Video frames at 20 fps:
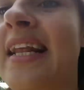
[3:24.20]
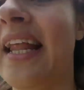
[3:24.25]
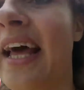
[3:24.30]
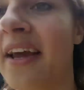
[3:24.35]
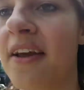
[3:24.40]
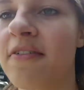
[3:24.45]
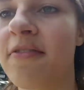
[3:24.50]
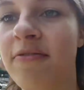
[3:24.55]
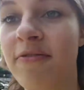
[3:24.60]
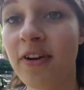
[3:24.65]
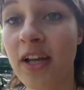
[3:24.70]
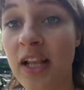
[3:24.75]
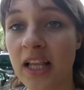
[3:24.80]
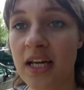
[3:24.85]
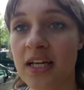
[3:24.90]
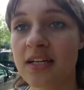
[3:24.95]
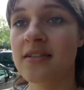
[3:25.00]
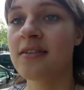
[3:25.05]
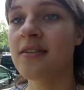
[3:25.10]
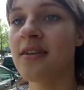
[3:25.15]
like
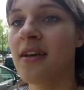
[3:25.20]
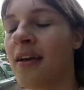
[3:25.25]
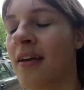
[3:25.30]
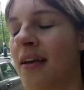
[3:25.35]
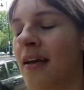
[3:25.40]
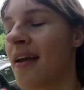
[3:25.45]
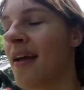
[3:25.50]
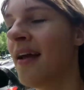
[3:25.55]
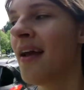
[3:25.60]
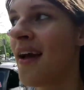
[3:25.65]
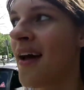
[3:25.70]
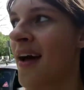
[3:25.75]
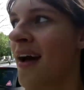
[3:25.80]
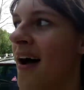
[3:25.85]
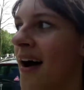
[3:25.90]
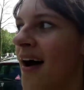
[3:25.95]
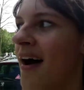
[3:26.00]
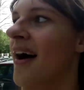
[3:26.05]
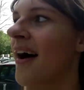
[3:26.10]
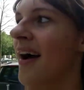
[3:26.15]
villas
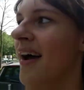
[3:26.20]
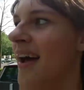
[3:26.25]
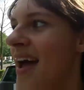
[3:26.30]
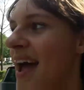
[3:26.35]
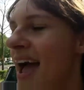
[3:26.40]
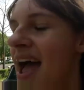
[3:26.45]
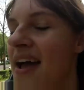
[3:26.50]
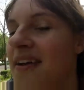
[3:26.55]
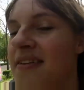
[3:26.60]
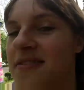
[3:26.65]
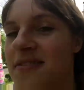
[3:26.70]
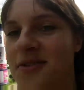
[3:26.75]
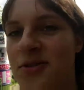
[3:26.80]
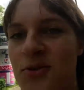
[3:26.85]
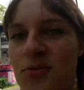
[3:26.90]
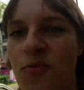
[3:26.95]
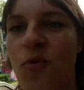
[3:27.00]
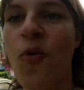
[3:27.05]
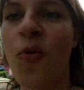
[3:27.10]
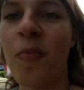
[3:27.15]
and
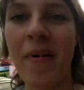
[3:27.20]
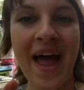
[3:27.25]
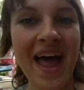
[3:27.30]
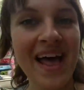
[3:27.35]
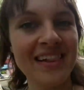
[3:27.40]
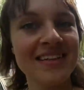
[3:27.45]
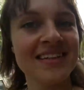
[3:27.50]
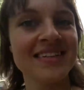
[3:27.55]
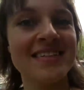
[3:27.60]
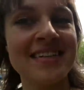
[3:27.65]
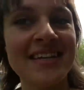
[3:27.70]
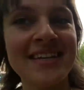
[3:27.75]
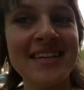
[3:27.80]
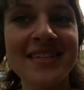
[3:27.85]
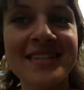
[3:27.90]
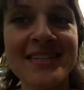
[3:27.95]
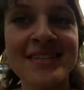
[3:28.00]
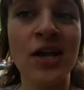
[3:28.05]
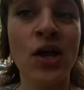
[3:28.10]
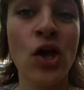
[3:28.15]
small
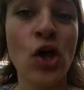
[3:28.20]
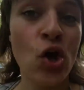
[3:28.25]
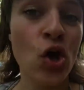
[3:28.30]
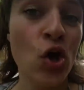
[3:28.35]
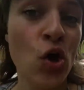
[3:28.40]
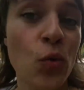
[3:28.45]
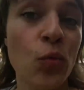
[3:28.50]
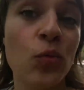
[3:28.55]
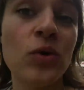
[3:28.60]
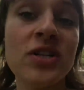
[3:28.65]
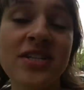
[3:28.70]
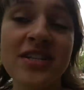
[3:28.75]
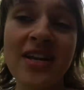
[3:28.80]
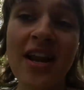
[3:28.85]
palaces, which